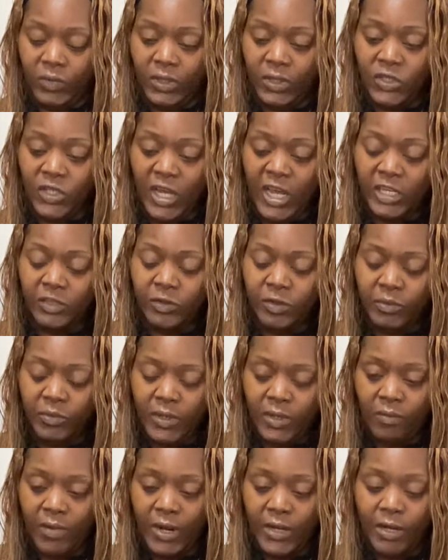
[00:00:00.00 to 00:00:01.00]
the judgment
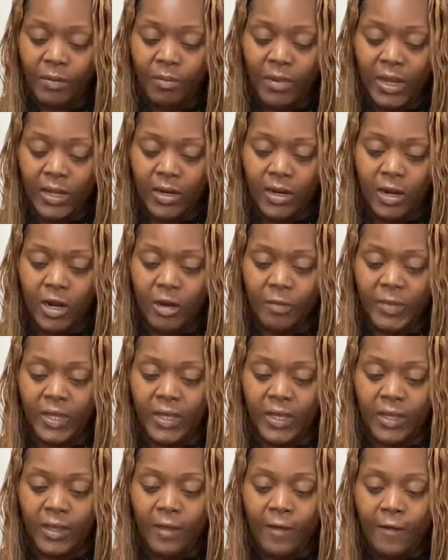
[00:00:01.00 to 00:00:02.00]
rim right here by the
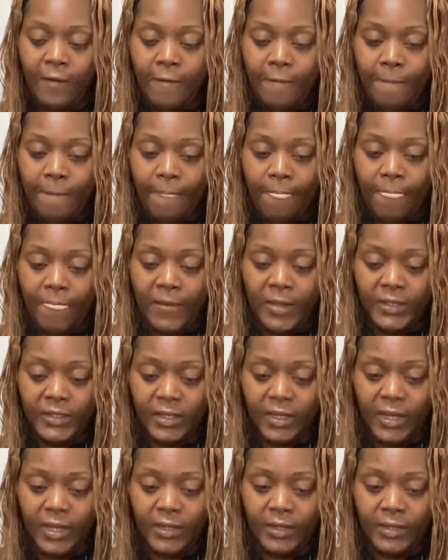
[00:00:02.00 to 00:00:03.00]
hermit it's
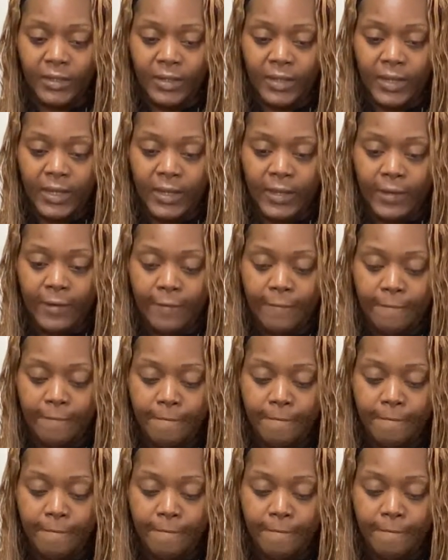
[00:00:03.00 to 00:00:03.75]
kind of like